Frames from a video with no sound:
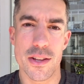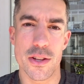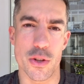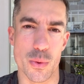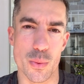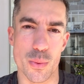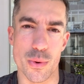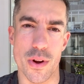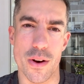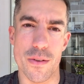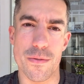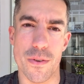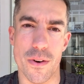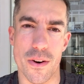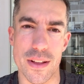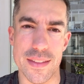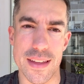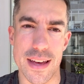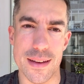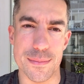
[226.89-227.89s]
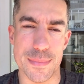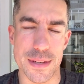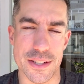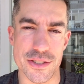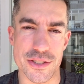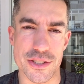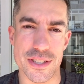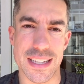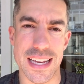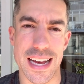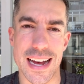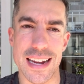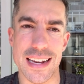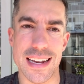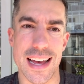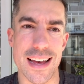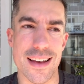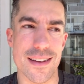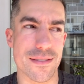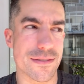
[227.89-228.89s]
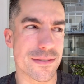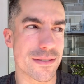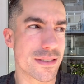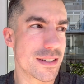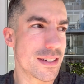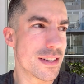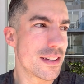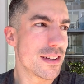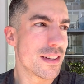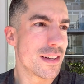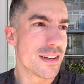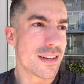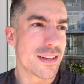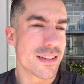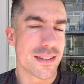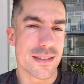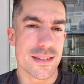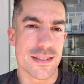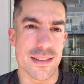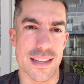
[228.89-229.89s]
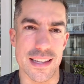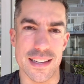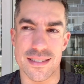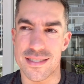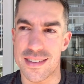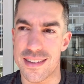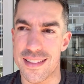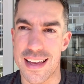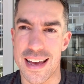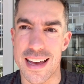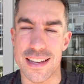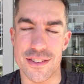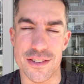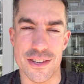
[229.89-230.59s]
You will not find that because you can't have this and that.